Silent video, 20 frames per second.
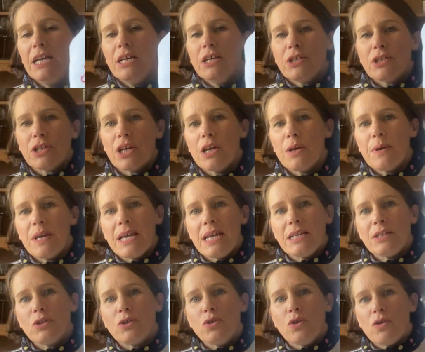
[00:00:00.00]
So
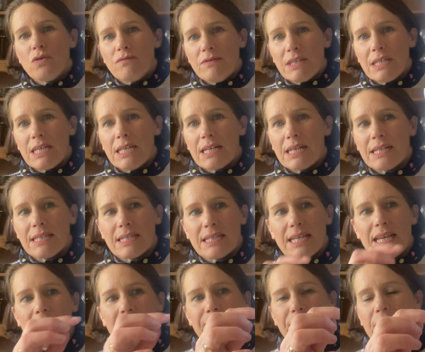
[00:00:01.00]
it's not
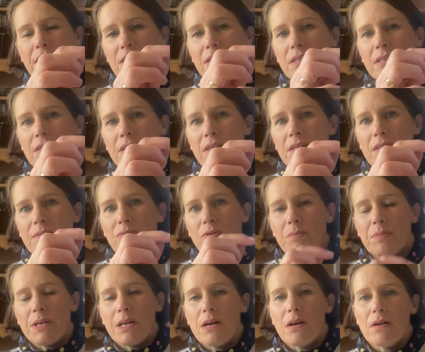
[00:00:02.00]
ridiculously heavy because it's only
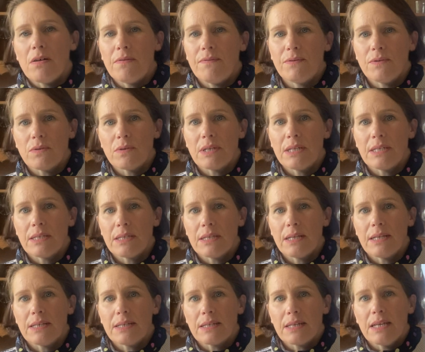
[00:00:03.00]
probably half full to lizard
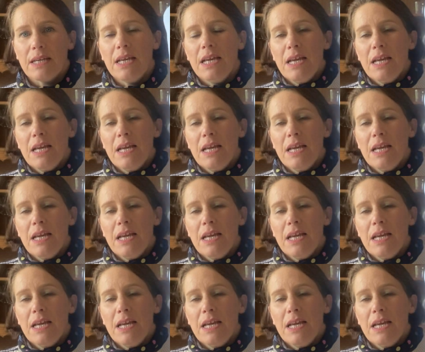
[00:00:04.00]
litter,